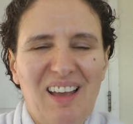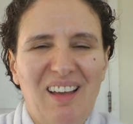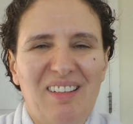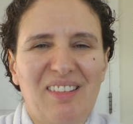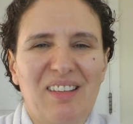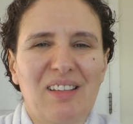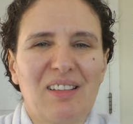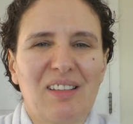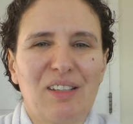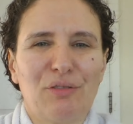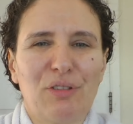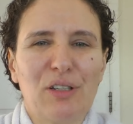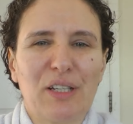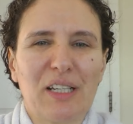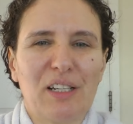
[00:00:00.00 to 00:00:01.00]
as a, if
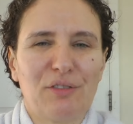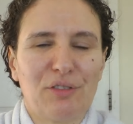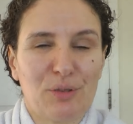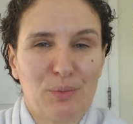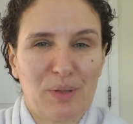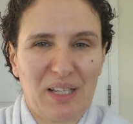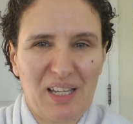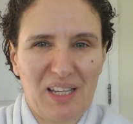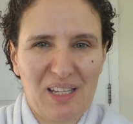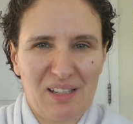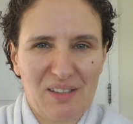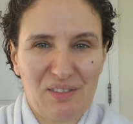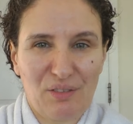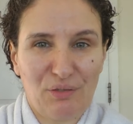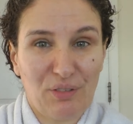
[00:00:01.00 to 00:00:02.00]
you look at it from a
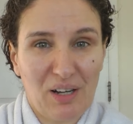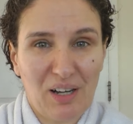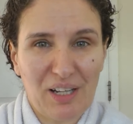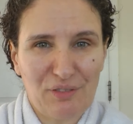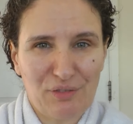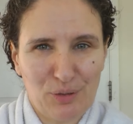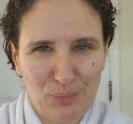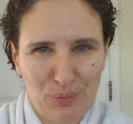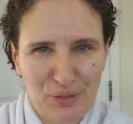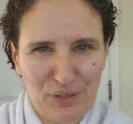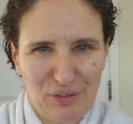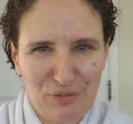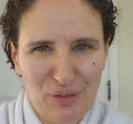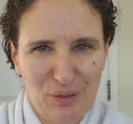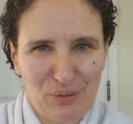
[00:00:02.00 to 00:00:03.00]
survival point
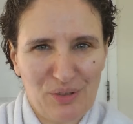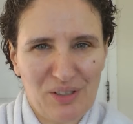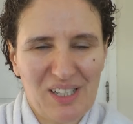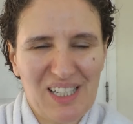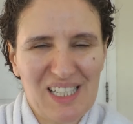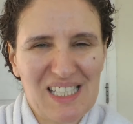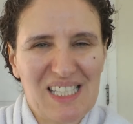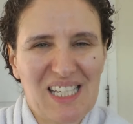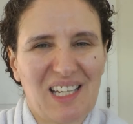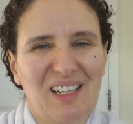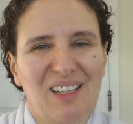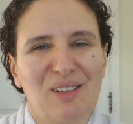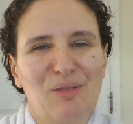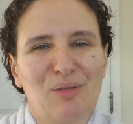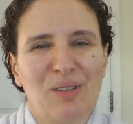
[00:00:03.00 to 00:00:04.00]
of view, as
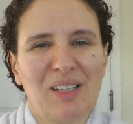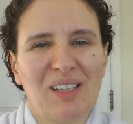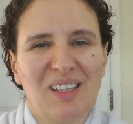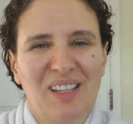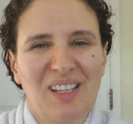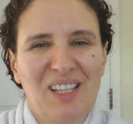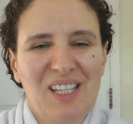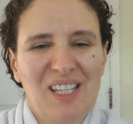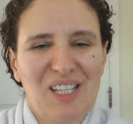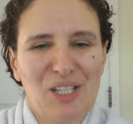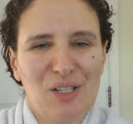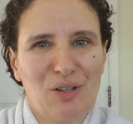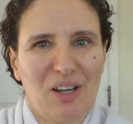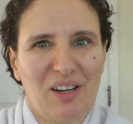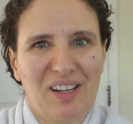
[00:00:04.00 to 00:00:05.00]
in
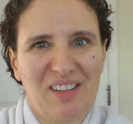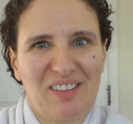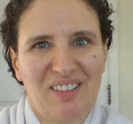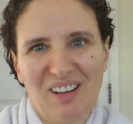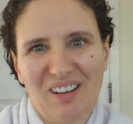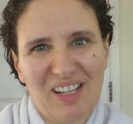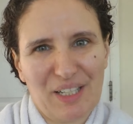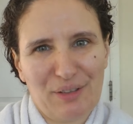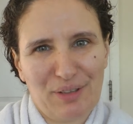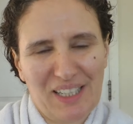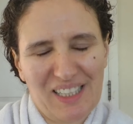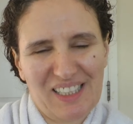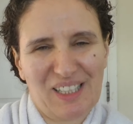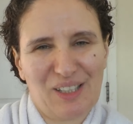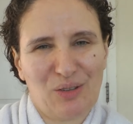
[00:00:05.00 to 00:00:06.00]
you're gonna die
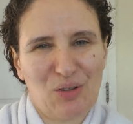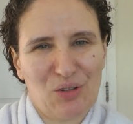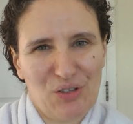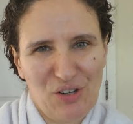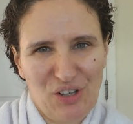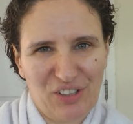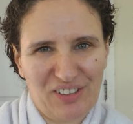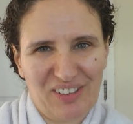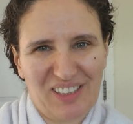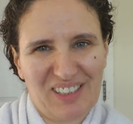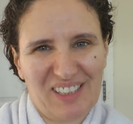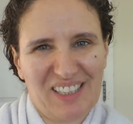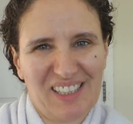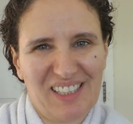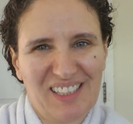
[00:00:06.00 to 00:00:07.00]
right now or not
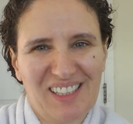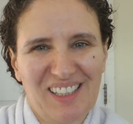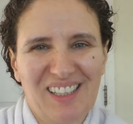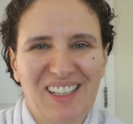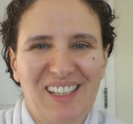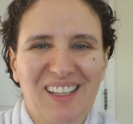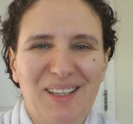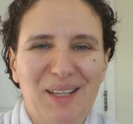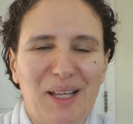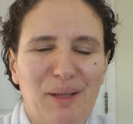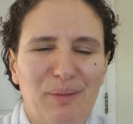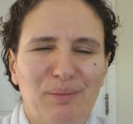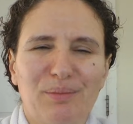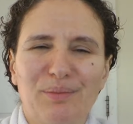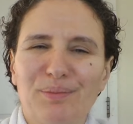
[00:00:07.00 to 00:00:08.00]
die,
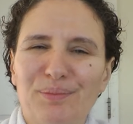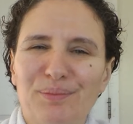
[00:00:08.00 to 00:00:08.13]
um,